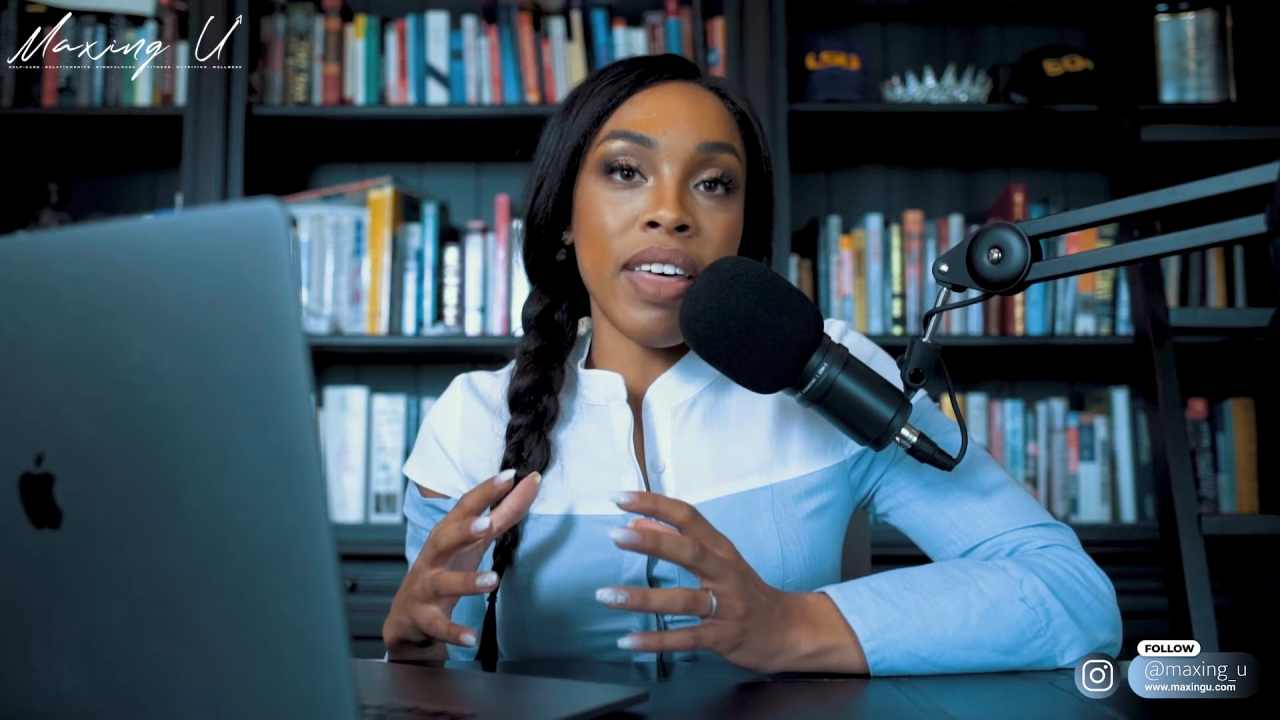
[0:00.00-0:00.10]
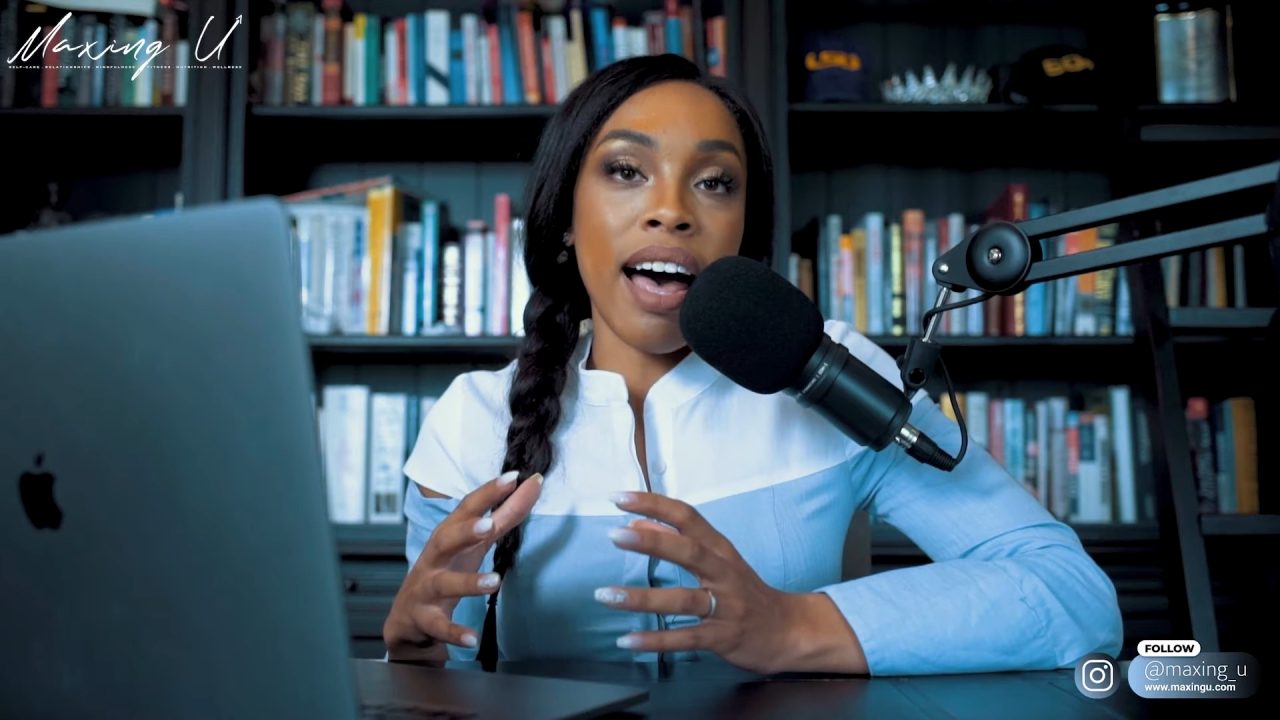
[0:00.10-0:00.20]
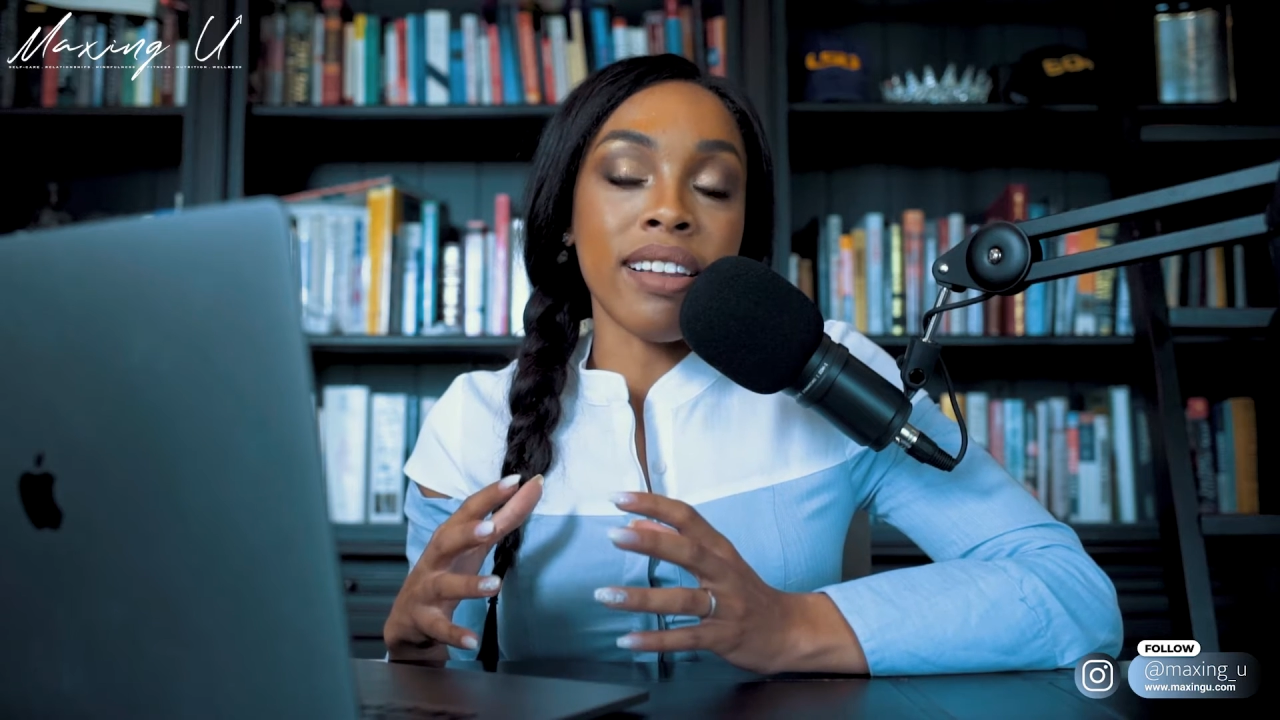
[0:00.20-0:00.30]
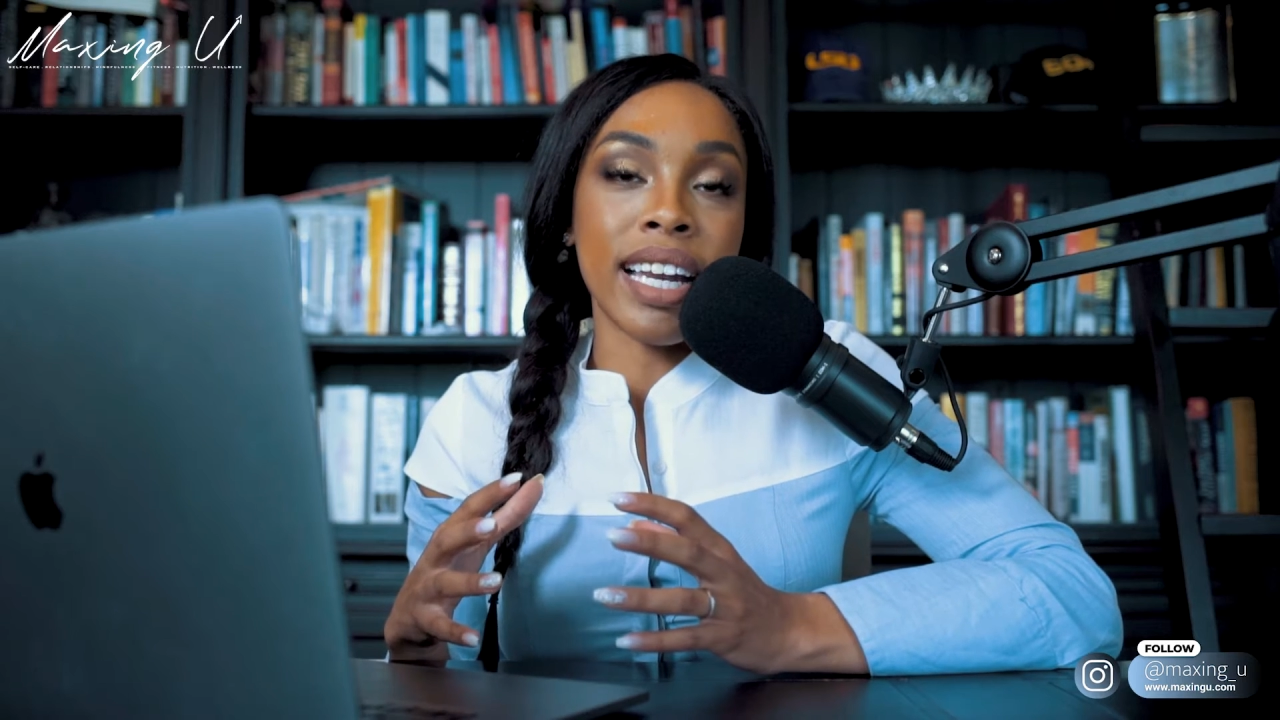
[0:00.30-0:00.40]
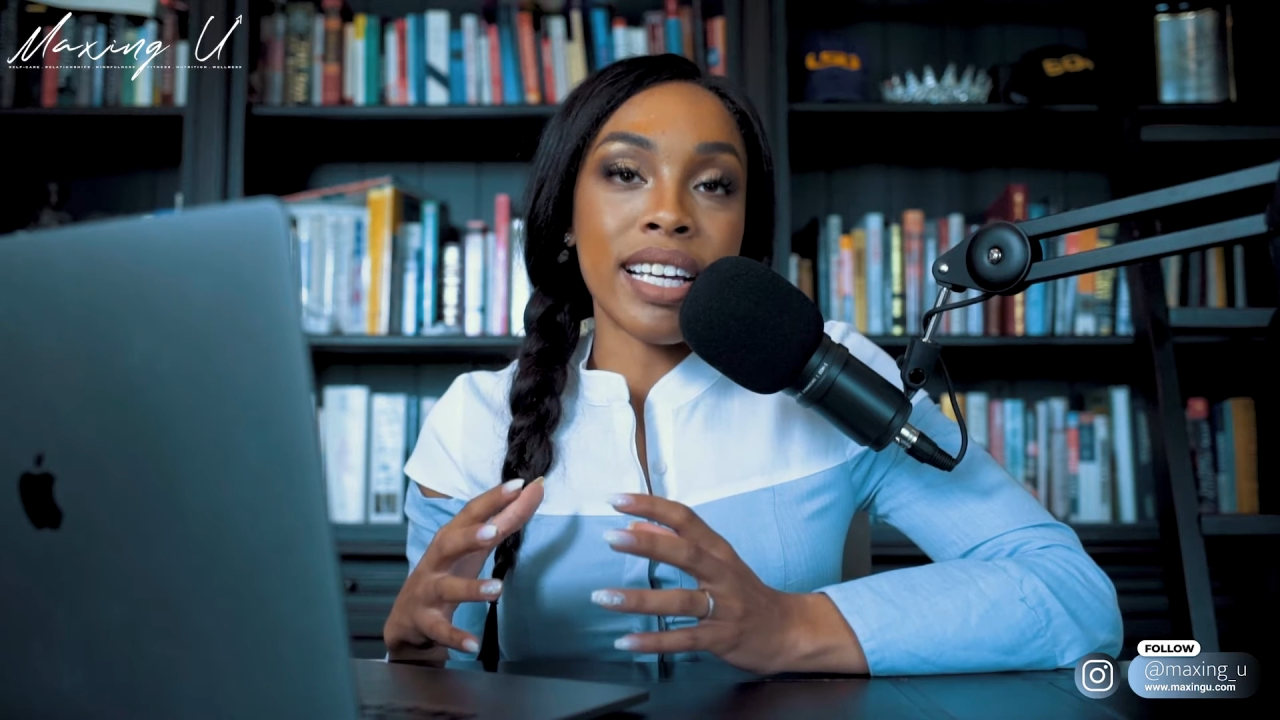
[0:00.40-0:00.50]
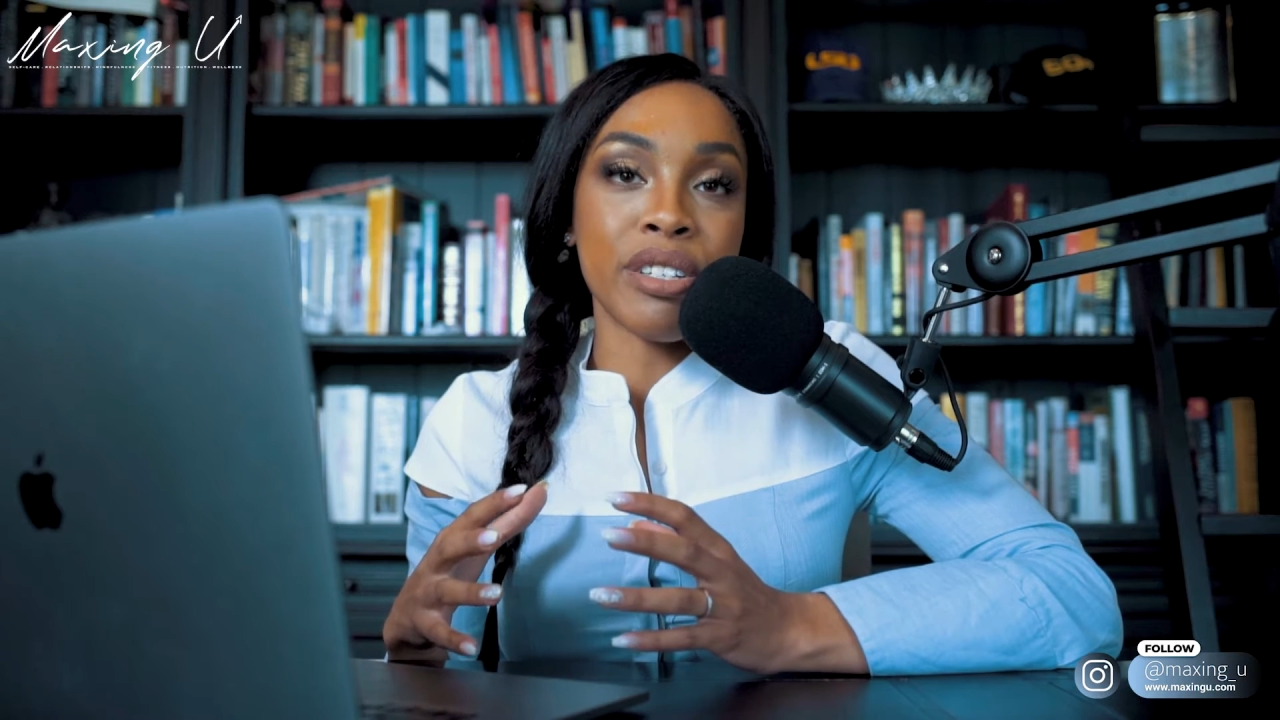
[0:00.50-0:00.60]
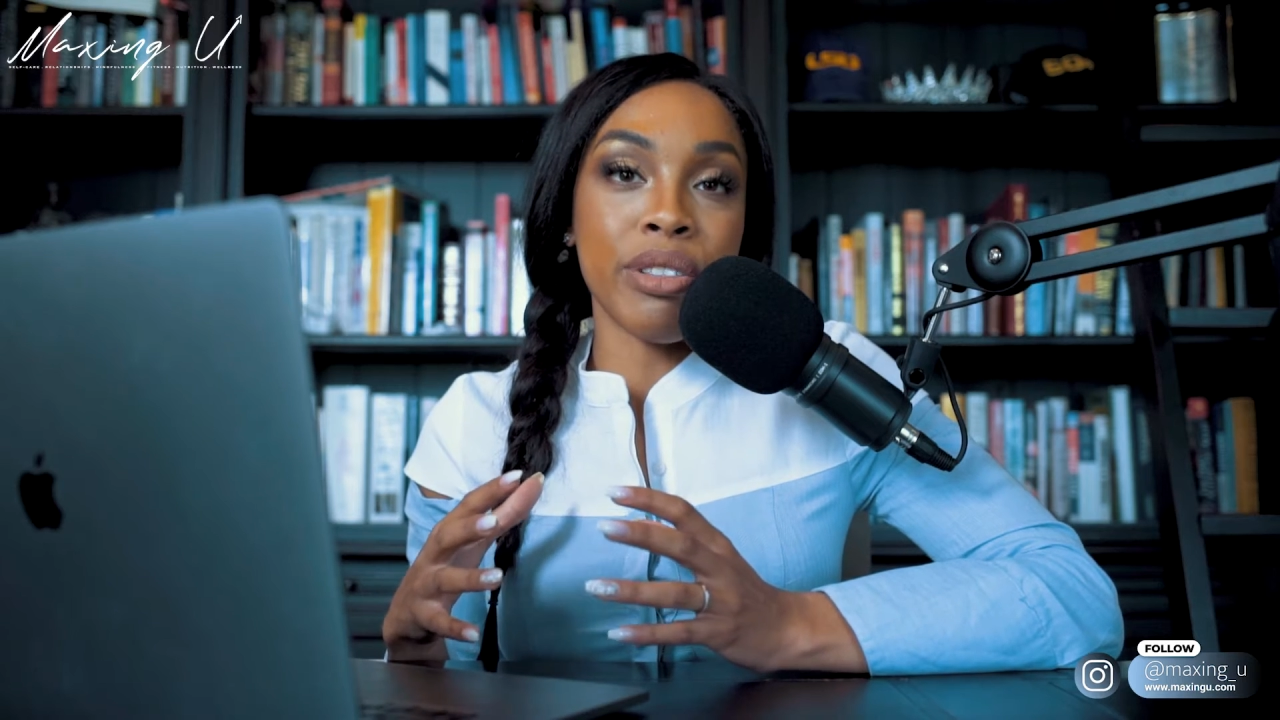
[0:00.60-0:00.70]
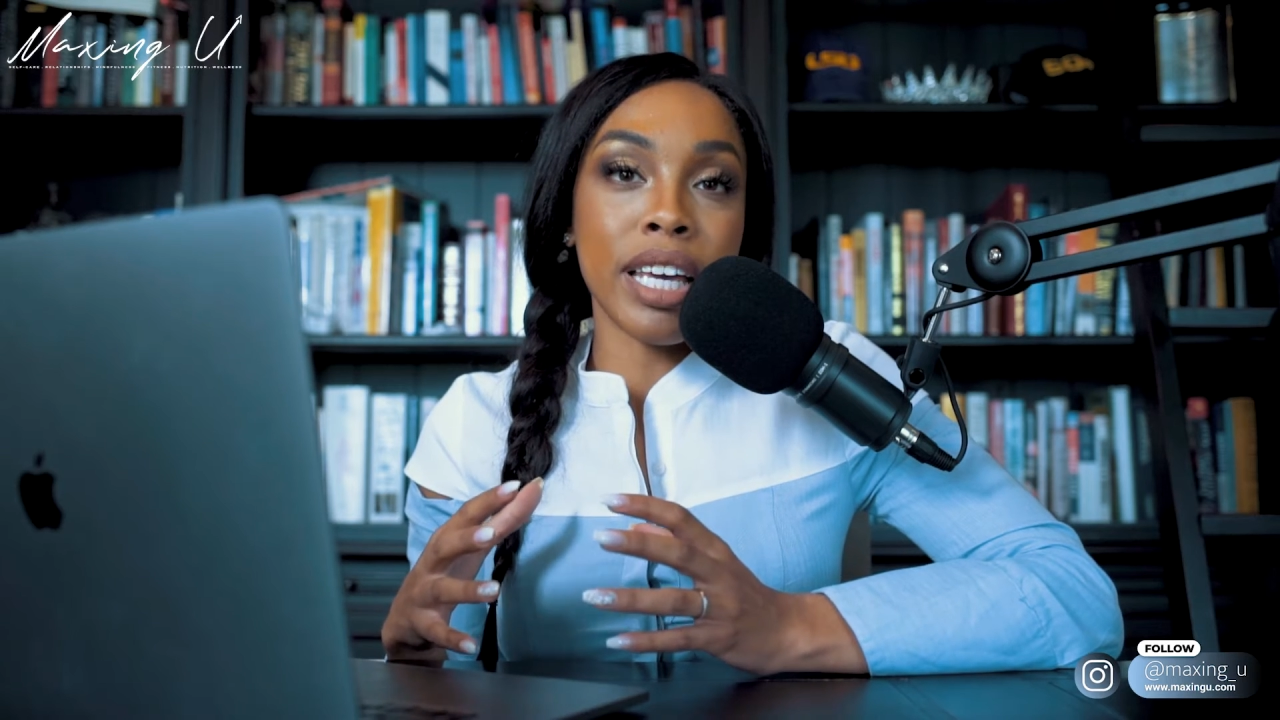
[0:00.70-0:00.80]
the holidays and you